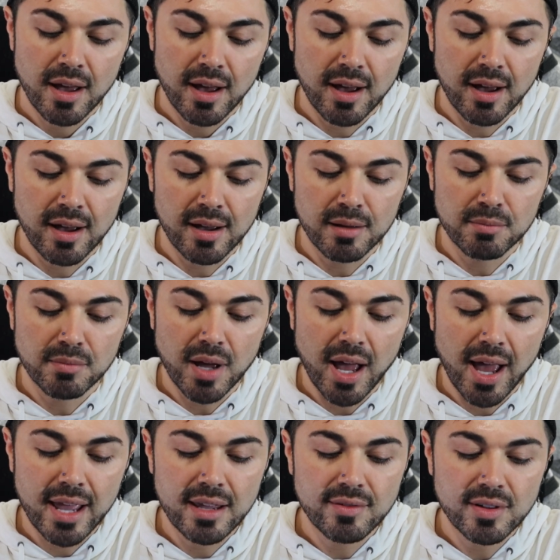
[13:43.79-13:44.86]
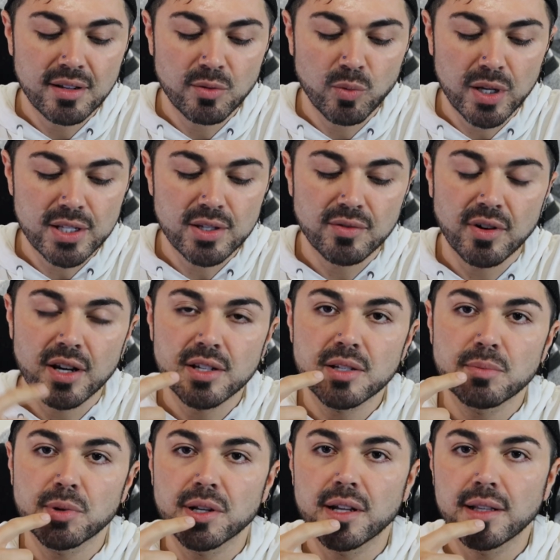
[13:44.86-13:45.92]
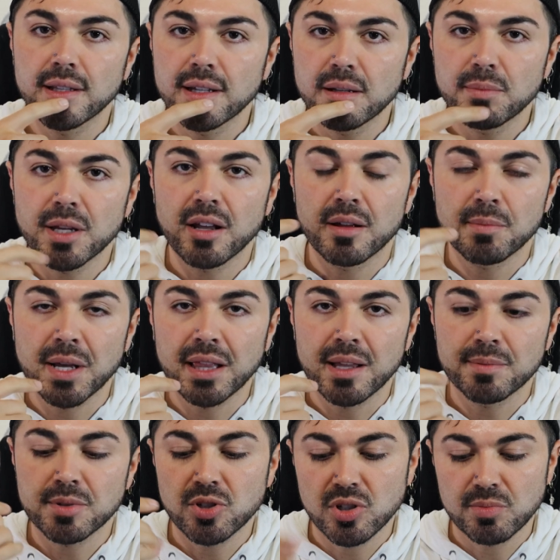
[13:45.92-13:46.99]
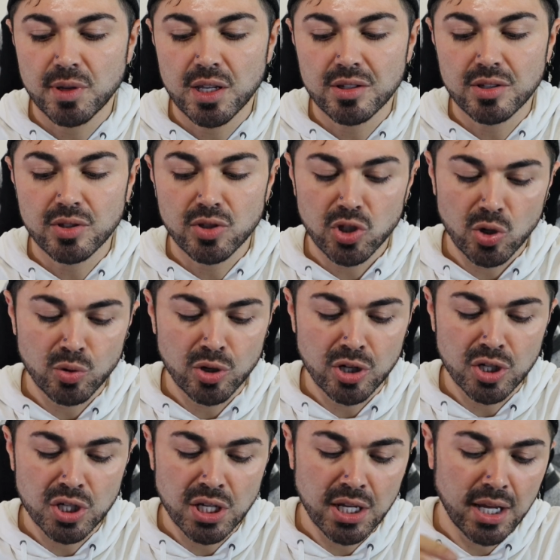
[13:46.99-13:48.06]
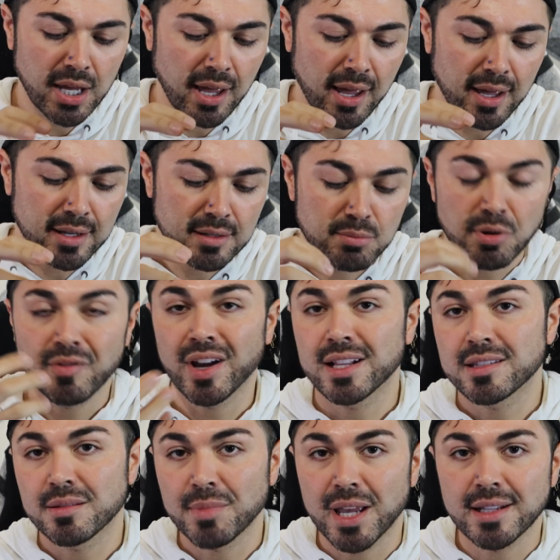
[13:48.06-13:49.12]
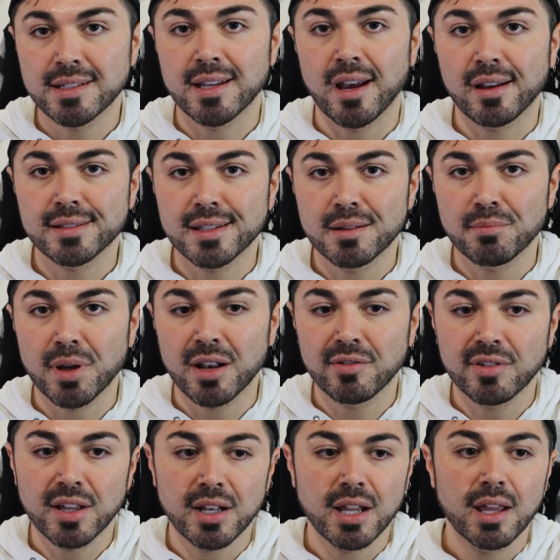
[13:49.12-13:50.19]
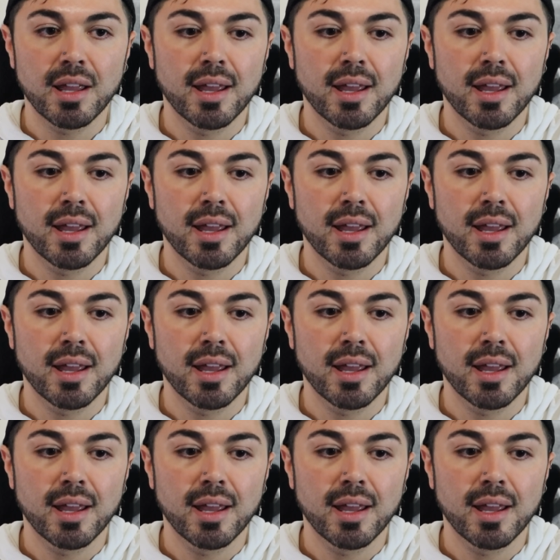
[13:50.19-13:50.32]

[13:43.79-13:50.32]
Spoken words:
I even went so far as to put a little bit on my lips just because it's so nourishing and provides some antioxidant benefit.